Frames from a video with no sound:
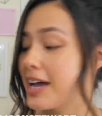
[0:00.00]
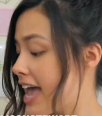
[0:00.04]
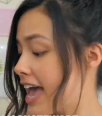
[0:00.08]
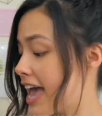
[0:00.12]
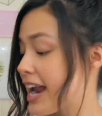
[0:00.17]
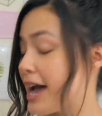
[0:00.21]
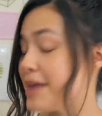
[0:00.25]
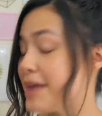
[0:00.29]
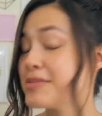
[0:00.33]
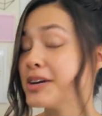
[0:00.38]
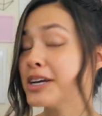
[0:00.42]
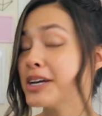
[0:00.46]
Now
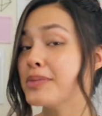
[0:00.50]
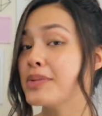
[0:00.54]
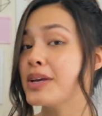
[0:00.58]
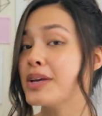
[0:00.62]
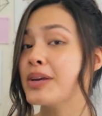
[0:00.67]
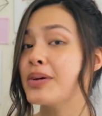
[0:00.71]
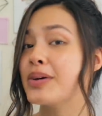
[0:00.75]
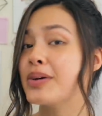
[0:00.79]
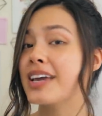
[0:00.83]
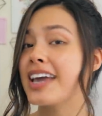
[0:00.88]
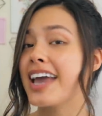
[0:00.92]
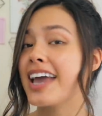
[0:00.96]
I'm gonna be
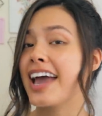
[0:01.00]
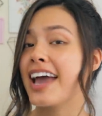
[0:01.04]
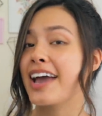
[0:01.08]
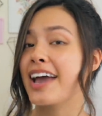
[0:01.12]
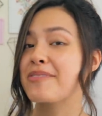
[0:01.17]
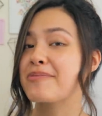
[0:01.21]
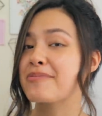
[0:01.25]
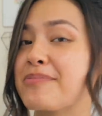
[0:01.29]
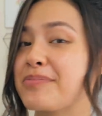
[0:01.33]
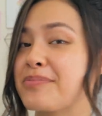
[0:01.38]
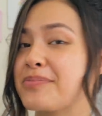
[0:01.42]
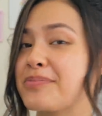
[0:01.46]
doing a
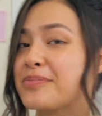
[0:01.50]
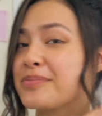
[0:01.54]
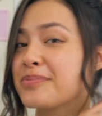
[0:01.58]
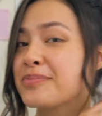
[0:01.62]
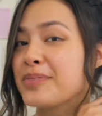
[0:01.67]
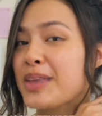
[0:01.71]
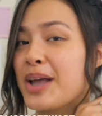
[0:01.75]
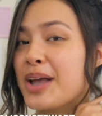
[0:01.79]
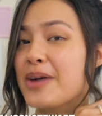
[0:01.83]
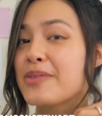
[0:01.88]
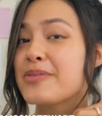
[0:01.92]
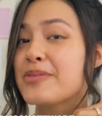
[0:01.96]

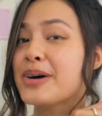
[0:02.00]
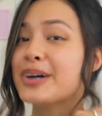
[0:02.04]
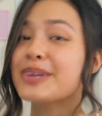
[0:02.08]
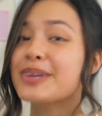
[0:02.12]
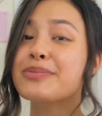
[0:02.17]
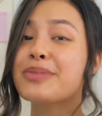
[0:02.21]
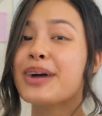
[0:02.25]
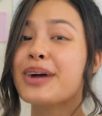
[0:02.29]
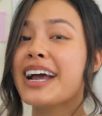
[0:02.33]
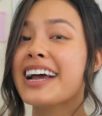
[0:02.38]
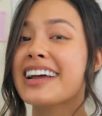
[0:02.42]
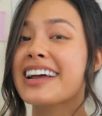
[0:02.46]
one
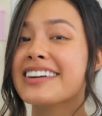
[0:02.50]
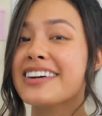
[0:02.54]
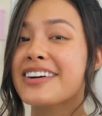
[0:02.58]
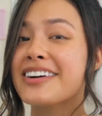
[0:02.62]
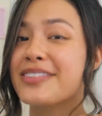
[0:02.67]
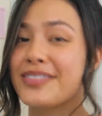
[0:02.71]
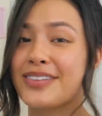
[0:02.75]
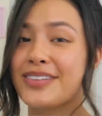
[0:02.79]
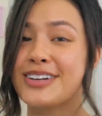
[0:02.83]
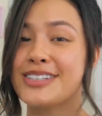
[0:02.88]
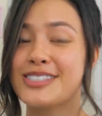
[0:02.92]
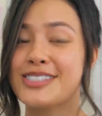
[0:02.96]
brand,
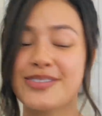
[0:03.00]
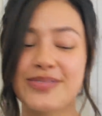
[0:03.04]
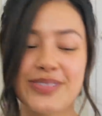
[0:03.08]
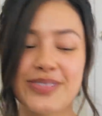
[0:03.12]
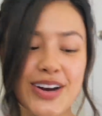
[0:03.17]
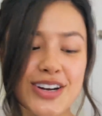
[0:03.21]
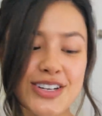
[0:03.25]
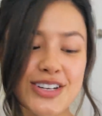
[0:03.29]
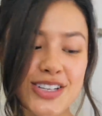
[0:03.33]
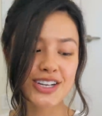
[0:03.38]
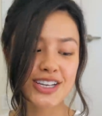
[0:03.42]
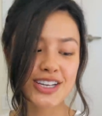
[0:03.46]
first
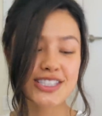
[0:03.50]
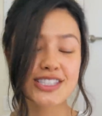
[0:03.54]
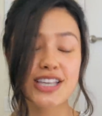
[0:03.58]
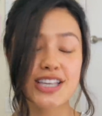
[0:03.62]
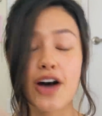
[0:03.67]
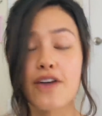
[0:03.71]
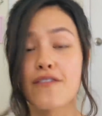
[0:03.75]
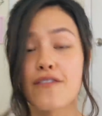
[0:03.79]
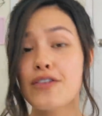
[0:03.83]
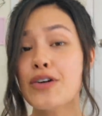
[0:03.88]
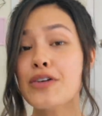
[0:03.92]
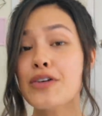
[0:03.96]
impressions, a
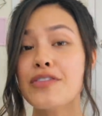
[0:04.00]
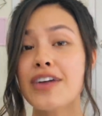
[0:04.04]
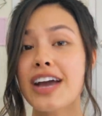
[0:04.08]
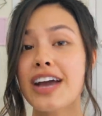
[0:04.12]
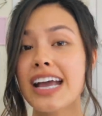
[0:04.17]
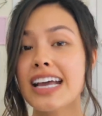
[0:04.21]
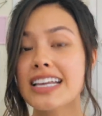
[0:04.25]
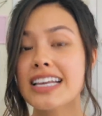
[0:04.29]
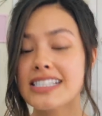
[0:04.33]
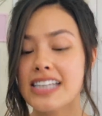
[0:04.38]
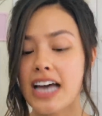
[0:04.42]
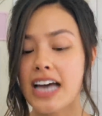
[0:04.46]
full
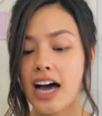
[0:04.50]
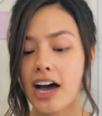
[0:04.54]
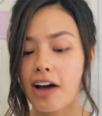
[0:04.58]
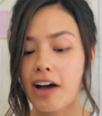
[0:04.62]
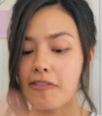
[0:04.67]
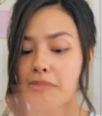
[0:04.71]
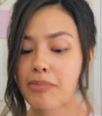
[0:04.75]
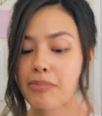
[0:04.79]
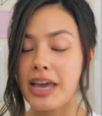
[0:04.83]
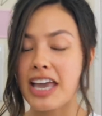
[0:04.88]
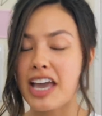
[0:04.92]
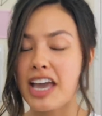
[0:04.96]
face of
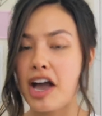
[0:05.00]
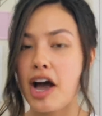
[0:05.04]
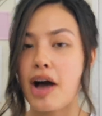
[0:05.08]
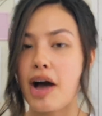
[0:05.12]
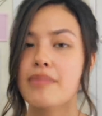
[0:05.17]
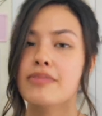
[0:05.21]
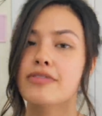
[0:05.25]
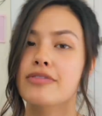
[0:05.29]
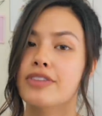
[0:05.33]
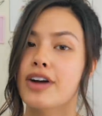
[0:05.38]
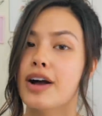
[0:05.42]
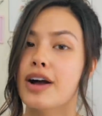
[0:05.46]
makeup
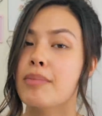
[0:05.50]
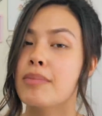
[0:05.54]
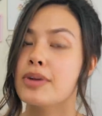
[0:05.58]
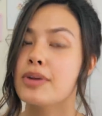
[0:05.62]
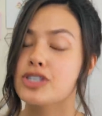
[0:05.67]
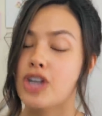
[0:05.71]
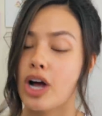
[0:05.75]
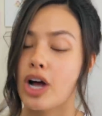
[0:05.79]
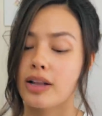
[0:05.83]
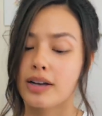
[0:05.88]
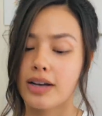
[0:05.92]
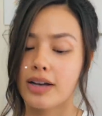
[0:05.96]
from
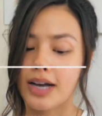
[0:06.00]
Majolica